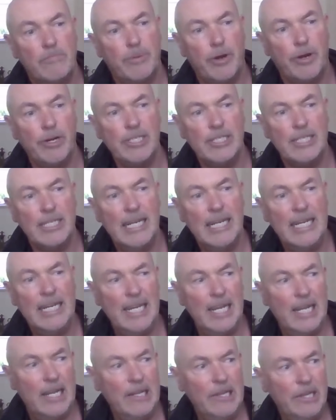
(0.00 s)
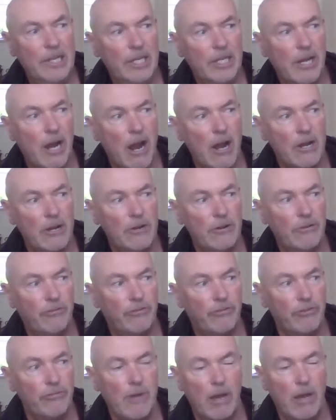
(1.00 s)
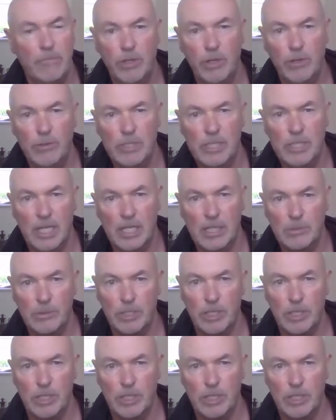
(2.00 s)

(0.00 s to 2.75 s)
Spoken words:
personally in the garden through my musings,